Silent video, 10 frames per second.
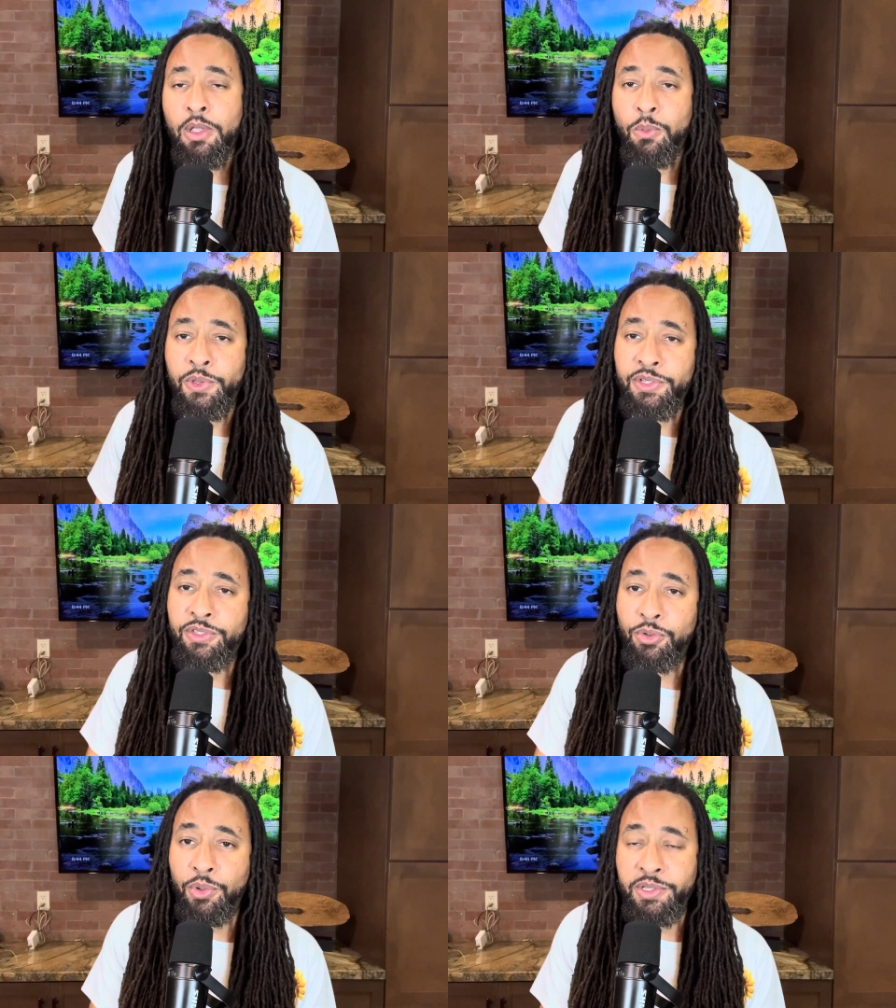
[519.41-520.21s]
with his
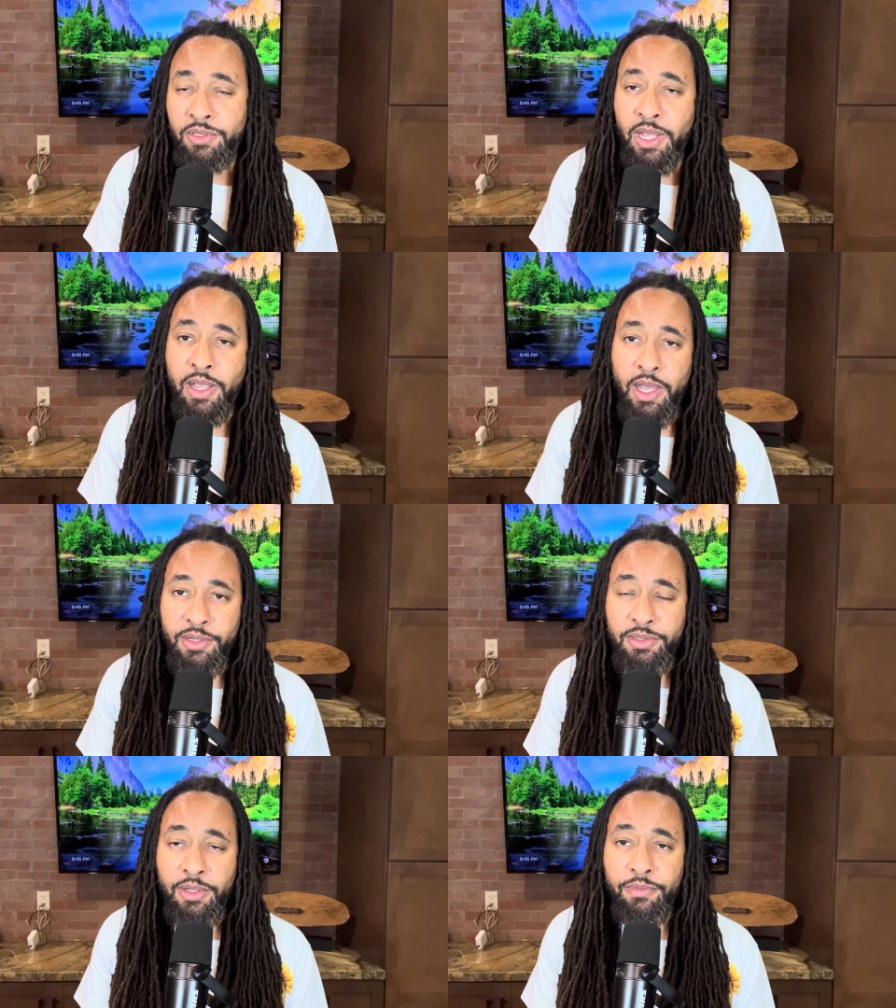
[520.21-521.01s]
toys and that kind
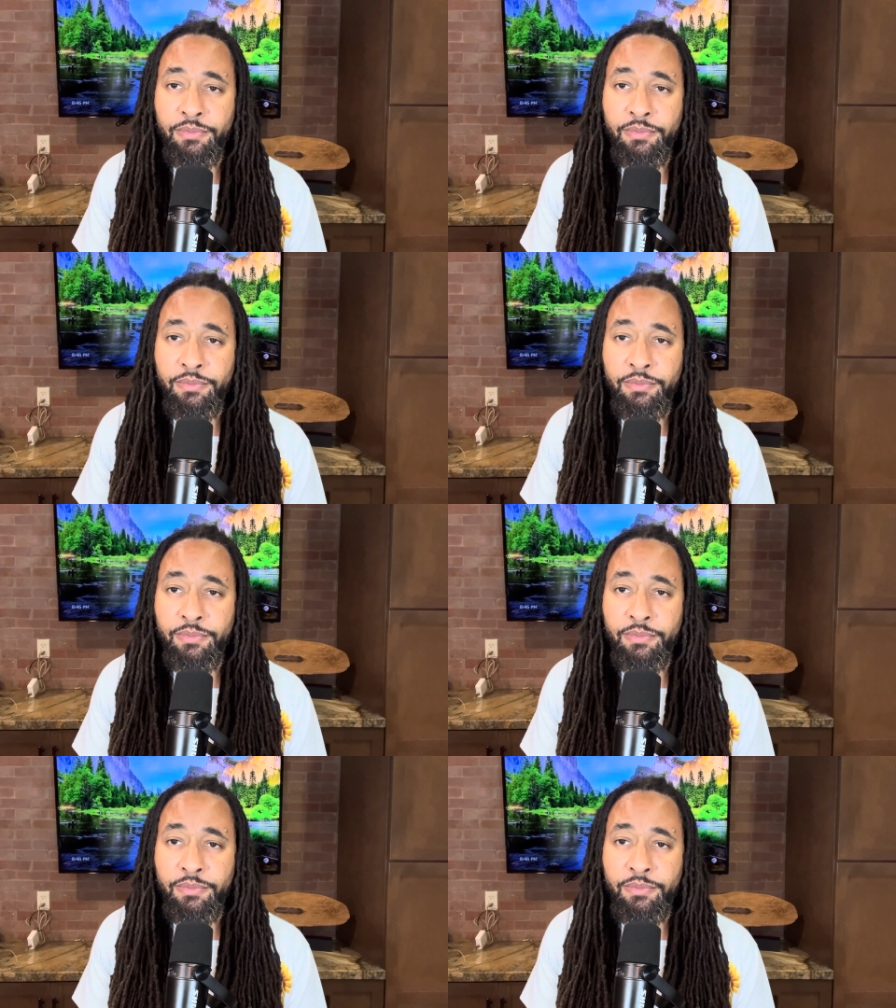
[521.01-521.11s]
of stuff.